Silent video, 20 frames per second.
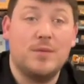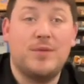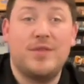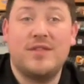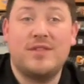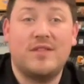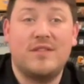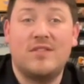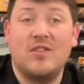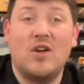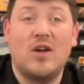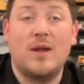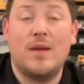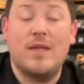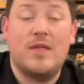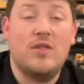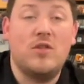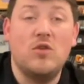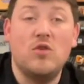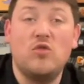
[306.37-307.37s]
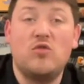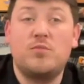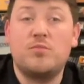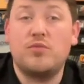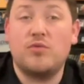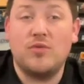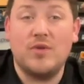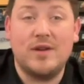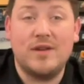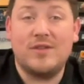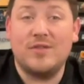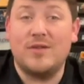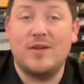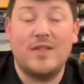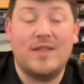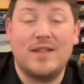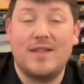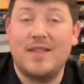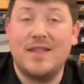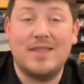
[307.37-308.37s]
But this is not a huge print or
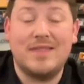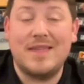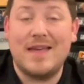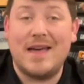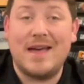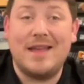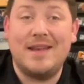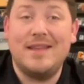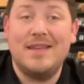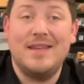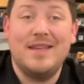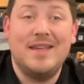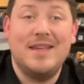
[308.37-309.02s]
anything like that,